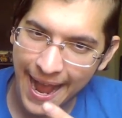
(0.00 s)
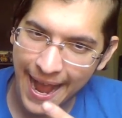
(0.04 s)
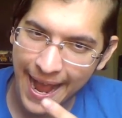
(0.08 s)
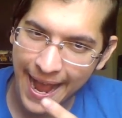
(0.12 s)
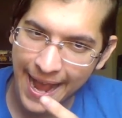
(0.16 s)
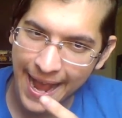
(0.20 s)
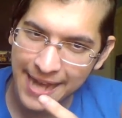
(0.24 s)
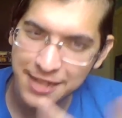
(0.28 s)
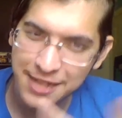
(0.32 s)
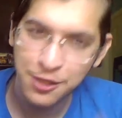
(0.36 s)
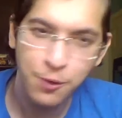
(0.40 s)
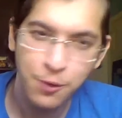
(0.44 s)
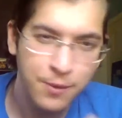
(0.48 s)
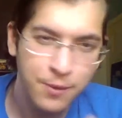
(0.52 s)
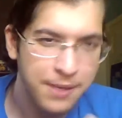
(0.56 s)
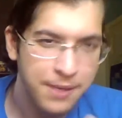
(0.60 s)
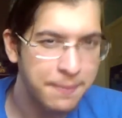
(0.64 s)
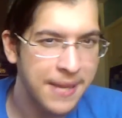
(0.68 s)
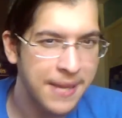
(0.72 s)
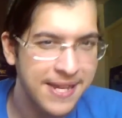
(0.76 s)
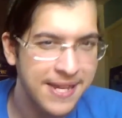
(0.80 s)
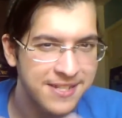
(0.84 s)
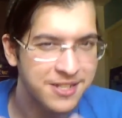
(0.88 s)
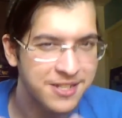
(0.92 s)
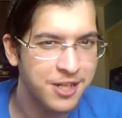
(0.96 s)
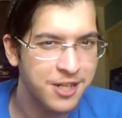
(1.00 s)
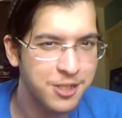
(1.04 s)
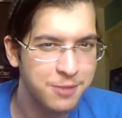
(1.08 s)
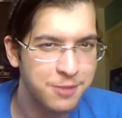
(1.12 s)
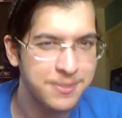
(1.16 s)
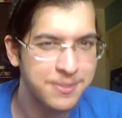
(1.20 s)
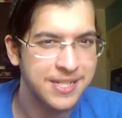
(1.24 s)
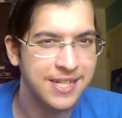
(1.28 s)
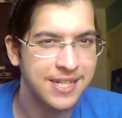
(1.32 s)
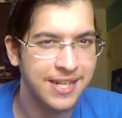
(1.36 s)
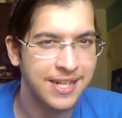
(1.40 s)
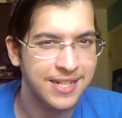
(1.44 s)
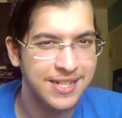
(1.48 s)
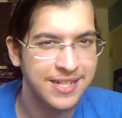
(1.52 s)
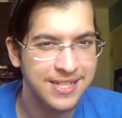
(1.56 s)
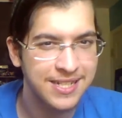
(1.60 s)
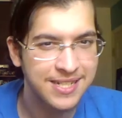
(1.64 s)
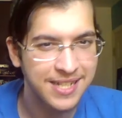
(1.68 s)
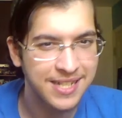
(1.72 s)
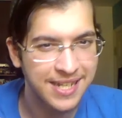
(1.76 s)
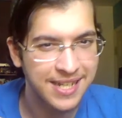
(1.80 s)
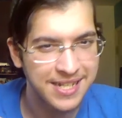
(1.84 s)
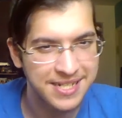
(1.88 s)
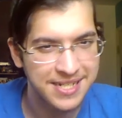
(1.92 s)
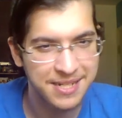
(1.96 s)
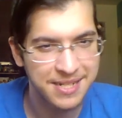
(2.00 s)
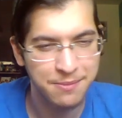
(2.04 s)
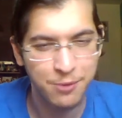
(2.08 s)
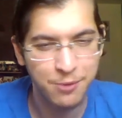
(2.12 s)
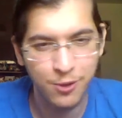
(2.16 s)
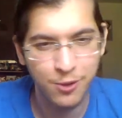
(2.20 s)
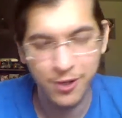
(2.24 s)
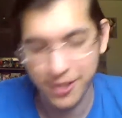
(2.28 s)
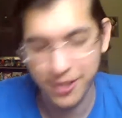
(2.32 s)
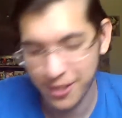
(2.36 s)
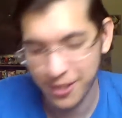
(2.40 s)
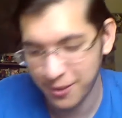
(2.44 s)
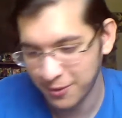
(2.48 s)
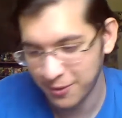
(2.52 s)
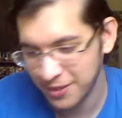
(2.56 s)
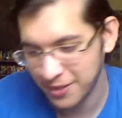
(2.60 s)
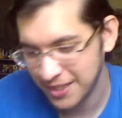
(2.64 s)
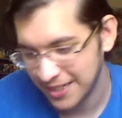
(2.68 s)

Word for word: I don't want to pass judgment on it till I see more, though.